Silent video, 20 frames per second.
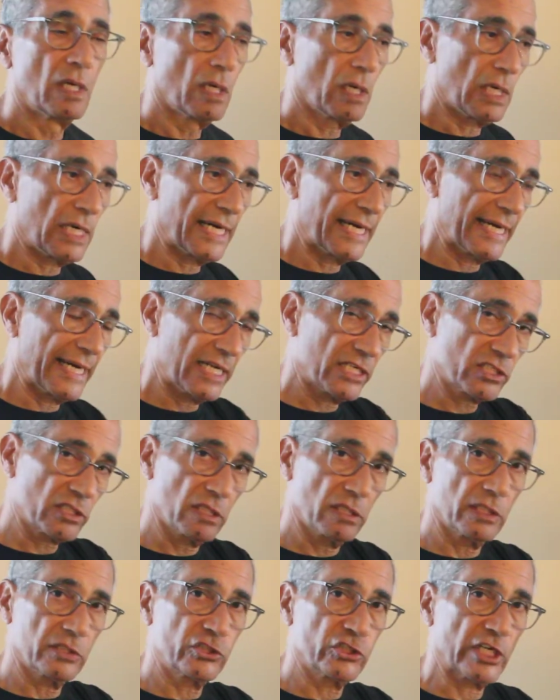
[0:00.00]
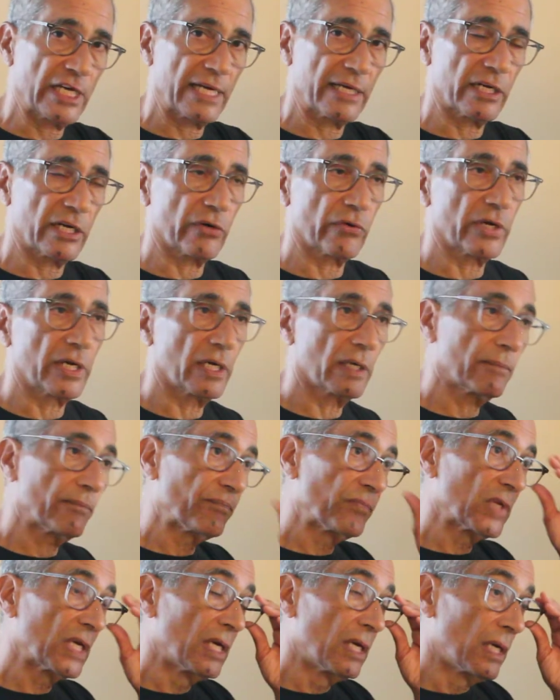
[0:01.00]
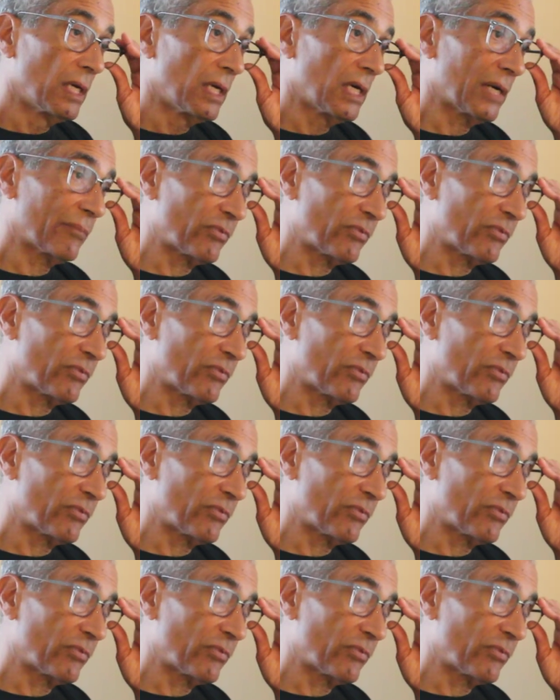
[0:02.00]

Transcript: I asked in the chat area, I